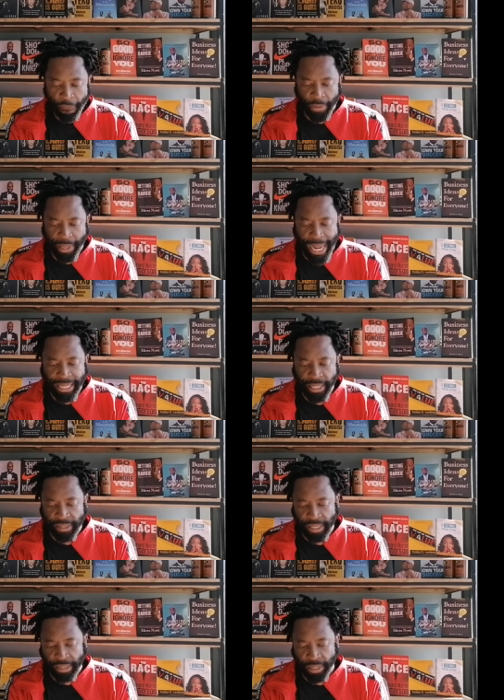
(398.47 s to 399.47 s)
for the
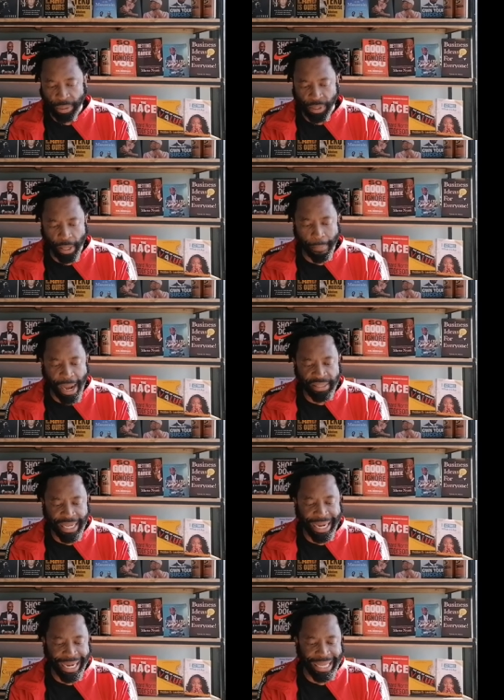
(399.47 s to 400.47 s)
1963 mass
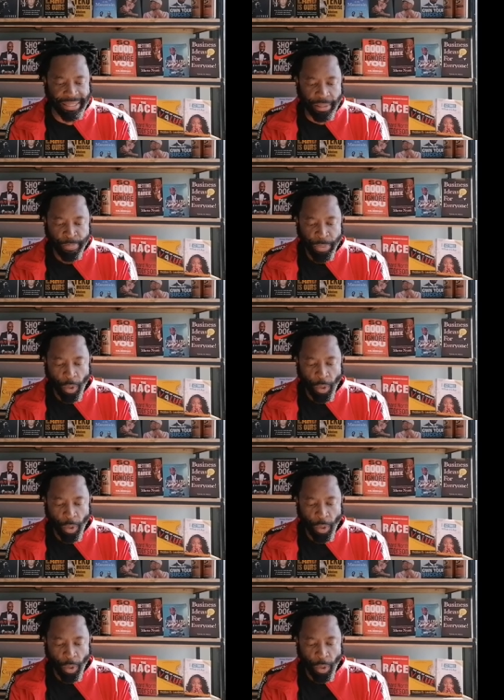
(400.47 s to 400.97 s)
arrests